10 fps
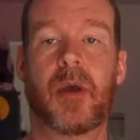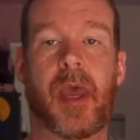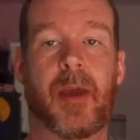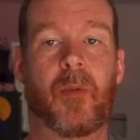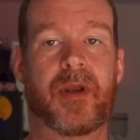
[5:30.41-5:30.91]

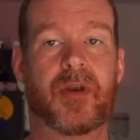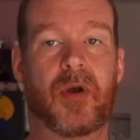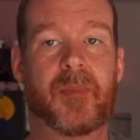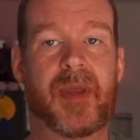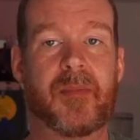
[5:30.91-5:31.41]
And when you're
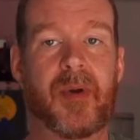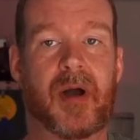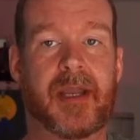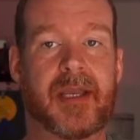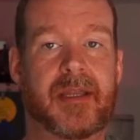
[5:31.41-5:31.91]
a
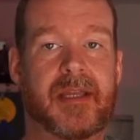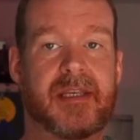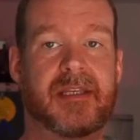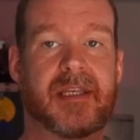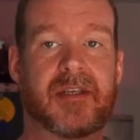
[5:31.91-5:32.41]
pickpocket,
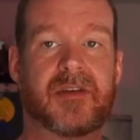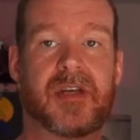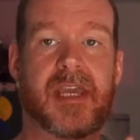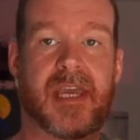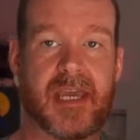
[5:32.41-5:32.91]
these things are
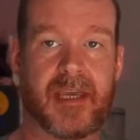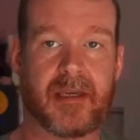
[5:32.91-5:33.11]
key.